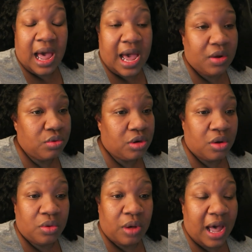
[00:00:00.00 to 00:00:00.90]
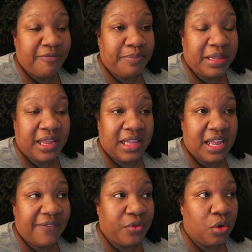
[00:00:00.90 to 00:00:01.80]
I don't know. I've been like
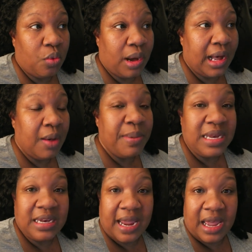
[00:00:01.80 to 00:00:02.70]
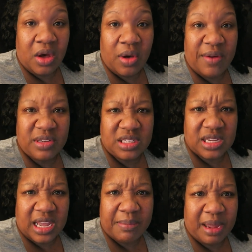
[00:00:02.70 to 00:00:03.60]
that for a while, but now, ever
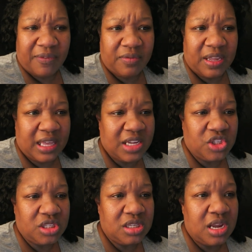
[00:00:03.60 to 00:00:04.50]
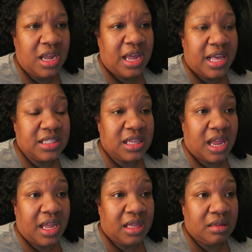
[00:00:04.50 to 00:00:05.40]
since I got back from vacation, it's
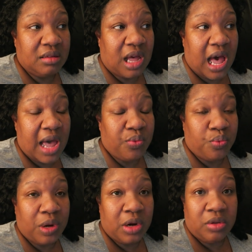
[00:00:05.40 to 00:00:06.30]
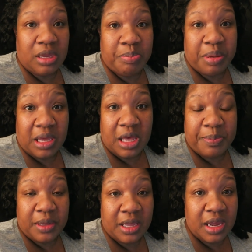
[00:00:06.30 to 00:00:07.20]
like I rarely pick
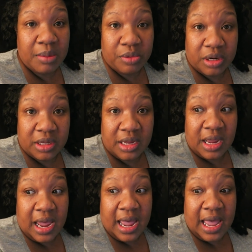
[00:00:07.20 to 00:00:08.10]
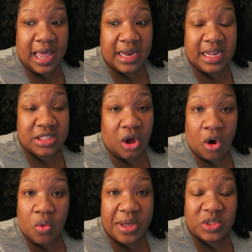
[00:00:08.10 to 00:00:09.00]
up the camera. And it's
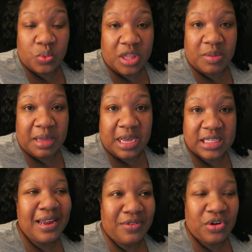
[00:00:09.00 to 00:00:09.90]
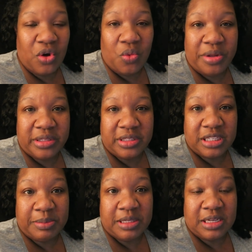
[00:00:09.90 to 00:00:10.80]
always with me because I never know when
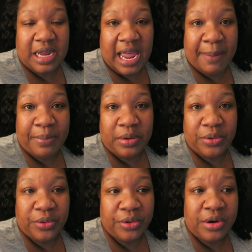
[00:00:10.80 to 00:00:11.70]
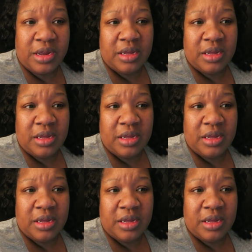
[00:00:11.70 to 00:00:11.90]
something's going to happen, or,